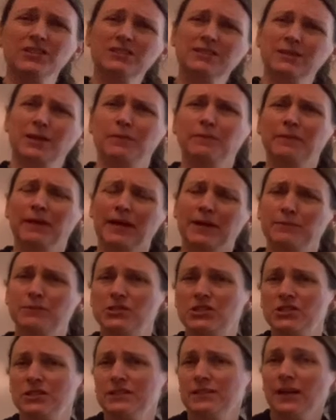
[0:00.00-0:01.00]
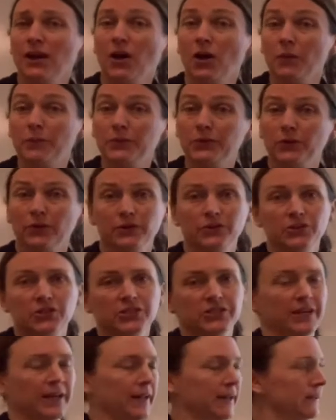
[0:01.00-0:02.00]
some images to help you
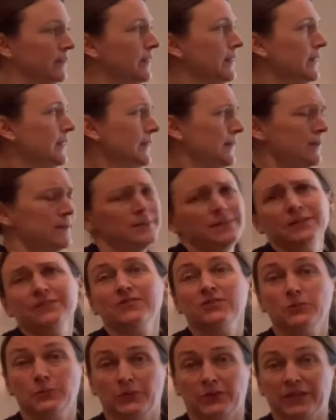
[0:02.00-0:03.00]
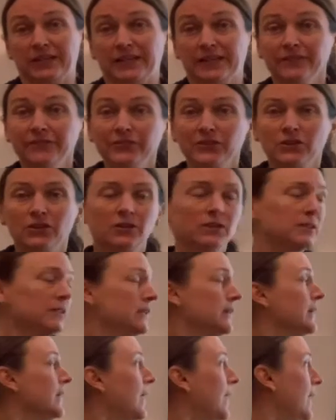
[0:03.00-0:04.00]
understand. This stuff is pretty difficult.
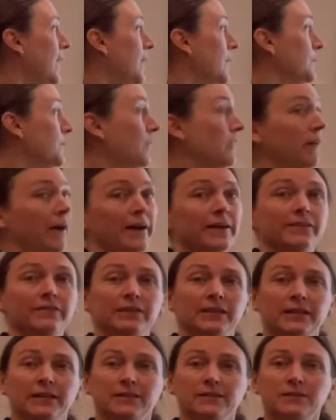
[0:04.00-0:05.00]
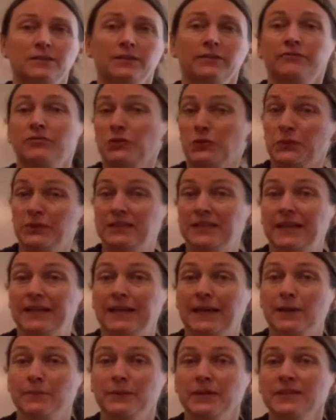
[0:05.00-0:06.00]
A lot of it is fluid
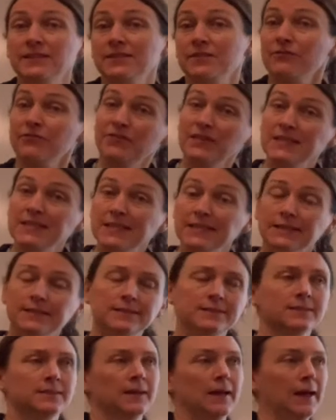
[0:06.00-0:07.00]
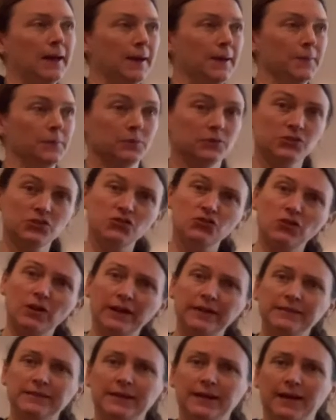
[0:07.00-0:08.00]
dynamics and physics. We're just trying
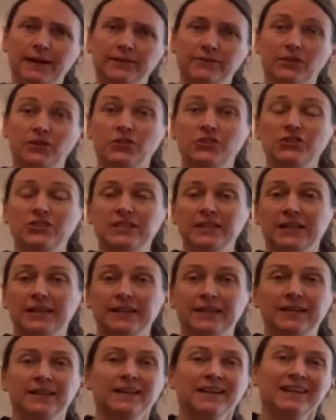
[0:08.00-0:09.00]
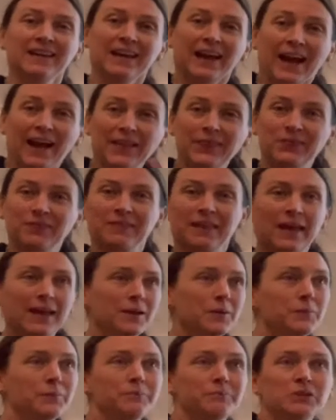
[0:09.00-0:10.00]
to kind of understand it at
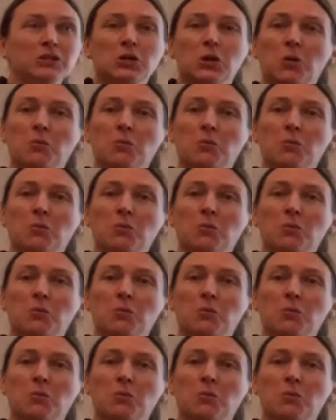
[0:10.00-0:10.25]
a